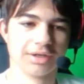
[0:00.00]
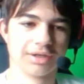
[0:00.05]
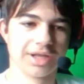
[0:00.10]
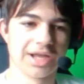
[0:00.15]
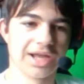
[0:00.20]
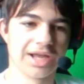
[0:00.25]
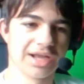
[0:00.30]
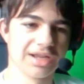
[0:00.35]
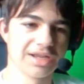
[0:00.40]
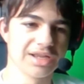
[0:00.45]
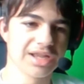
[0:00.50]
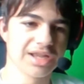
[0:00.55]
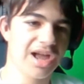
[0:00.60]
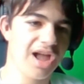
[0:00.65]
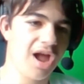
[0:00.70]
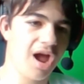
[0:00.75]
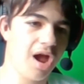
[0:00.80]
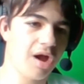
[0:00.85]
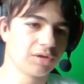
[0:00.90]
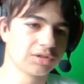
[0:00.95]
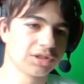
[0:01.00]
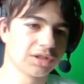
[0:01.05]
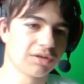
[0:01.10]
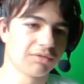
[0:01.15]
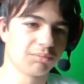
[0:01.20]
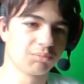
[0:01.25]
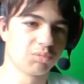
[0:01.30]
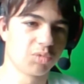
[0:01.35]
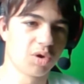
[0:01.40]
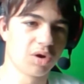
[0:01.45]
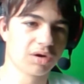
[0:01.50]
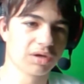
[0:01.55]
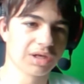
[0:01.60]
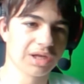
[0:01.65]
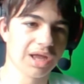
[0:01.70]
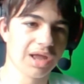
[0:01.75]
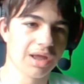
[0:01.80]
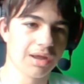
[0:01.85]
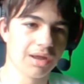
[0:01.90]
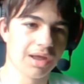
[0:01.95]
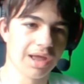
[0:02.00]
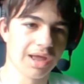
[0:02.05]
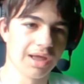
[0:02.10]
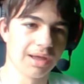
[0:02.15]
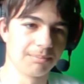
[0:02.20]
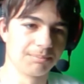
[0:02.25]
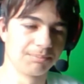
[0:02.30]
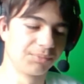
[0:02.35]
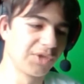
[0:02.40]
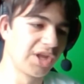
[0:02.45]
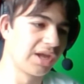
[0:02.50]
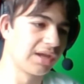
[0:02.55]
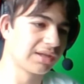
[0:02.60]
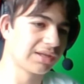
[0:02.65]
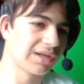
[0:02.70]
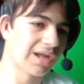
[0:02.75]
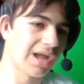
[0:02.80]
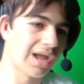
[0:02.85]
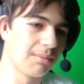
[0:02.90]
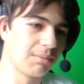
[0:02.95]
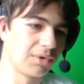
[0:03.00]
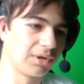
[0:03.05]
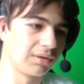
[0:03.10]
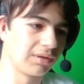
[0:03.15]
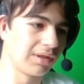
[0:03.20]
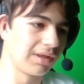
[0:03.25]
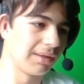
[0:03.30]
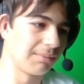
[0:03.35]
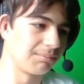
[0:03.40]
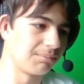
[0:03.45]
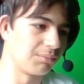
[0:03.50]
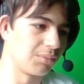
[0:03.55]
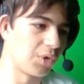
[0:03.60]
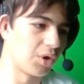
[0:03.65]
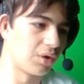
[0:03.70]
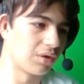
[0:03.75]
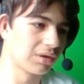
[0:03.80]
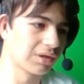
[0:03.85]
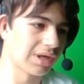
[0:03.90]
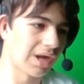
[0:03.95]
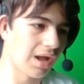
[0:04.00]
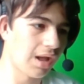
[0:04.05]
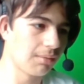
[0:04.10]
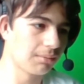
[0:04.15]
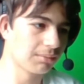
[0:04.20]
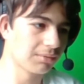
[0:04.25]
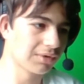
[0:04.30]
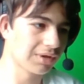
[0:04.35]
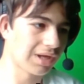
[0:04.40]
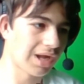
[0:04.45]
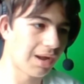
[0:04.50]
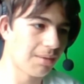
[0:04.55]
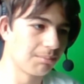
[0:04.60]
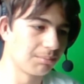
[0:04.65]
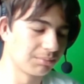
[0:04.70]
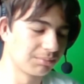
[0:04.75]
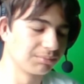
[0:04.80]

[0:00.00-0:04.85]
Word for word: Uh, yeah, I also have more K um, became uh, more calm, calm.